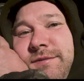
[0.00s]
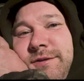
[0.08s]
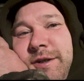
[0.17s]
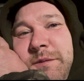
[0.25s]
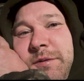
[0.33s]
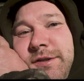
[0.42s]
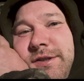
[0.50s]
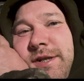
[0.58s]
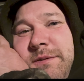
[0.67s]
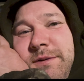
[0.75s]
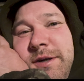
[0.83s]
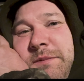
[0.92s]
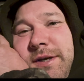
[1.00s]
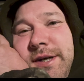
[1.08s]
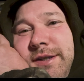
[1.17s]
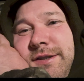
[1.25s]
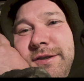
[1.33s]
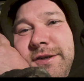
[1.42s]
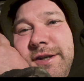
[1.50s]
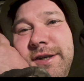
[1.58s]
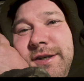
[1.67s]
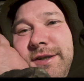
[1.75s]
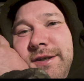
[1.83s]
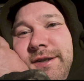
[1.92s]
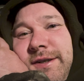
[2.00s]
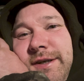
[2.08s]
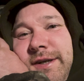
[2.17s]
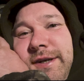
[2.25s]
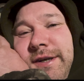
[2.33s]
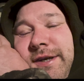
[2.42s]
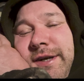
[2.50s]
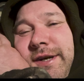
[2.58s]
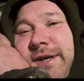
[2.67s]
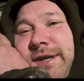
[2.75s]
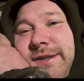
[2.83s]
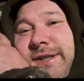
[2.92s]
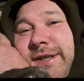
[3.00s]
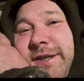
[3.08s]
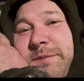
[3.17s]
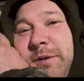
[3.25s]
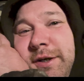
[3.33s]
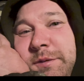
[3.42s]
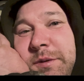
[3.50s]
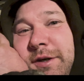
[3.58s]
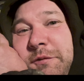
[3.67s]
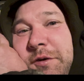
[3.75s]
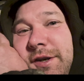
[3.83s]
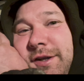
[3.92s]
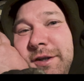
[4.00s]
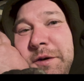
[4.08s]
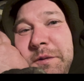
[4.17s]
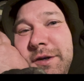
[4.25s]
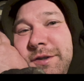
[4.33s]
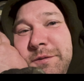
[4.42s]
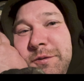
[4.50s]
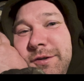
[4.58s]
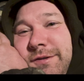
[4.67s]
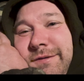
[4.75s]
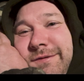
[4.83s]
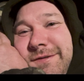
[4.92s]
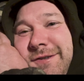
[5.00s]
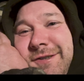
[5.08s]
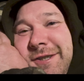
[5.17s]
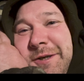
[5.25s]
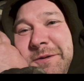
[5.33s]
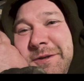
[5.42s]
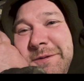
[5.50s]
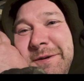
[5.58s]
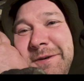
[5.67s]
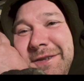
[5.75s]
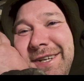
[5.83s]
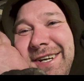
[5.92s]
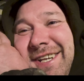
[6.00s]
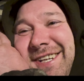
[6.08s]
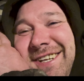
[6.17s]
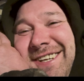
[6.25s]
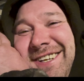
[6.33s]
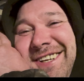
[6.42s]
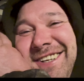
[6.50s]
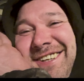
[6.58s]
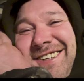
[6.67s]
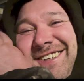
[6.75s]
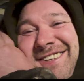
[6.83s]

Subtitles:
Not much sleep going to be had tonight. It's at this point, but I really don't want to run because I don't want to go on that.